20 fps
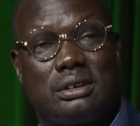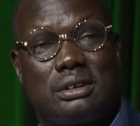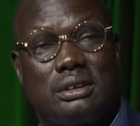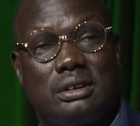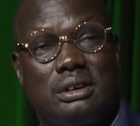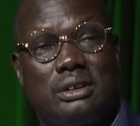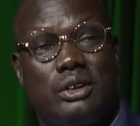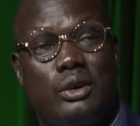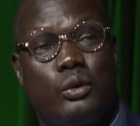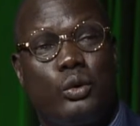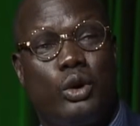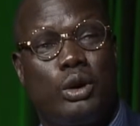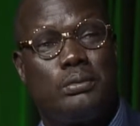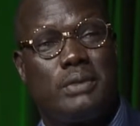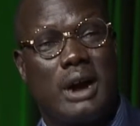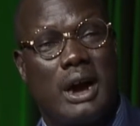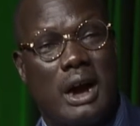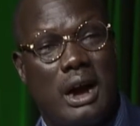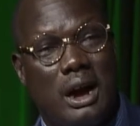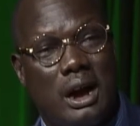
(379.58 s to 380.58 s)
in the warm
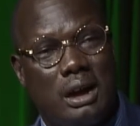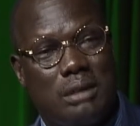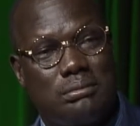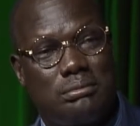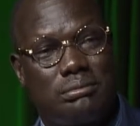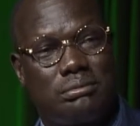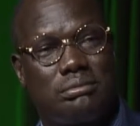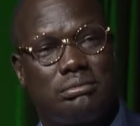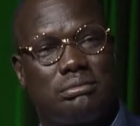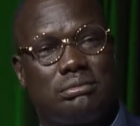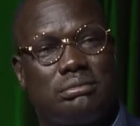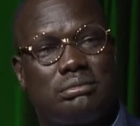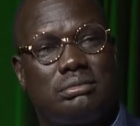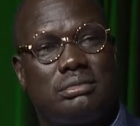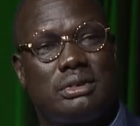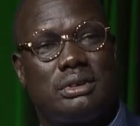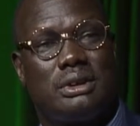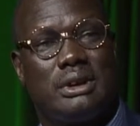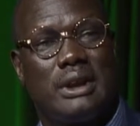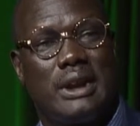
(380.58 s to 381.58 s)
arm,
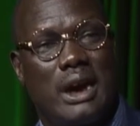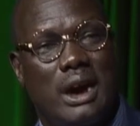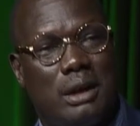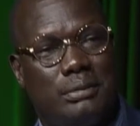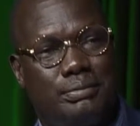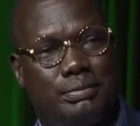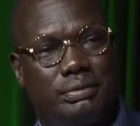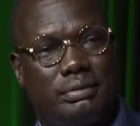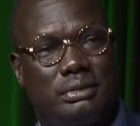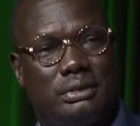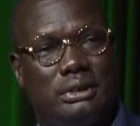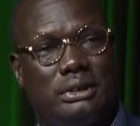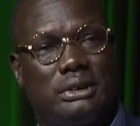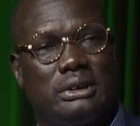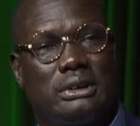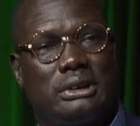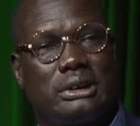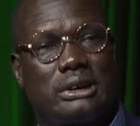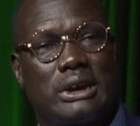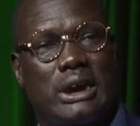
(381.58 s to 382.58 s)
love,
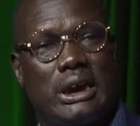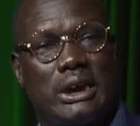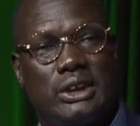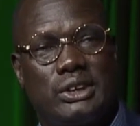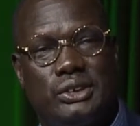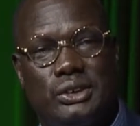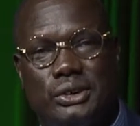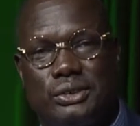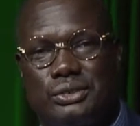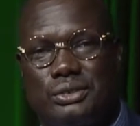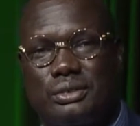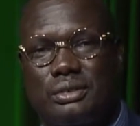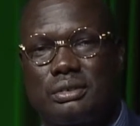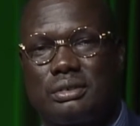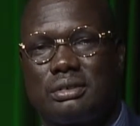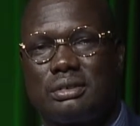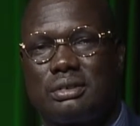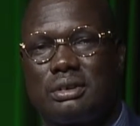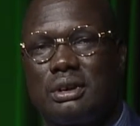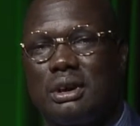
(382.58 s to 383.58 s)
courageous,
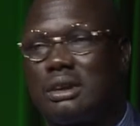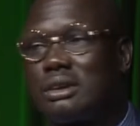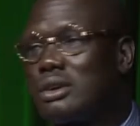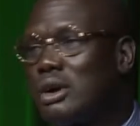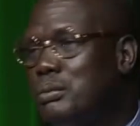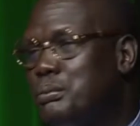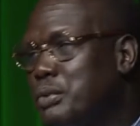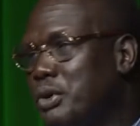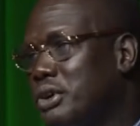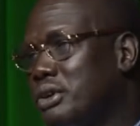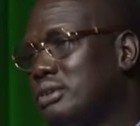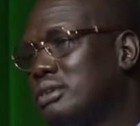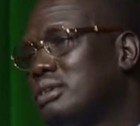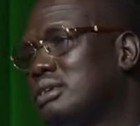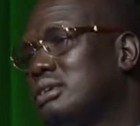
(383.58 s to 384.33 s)
and comfort.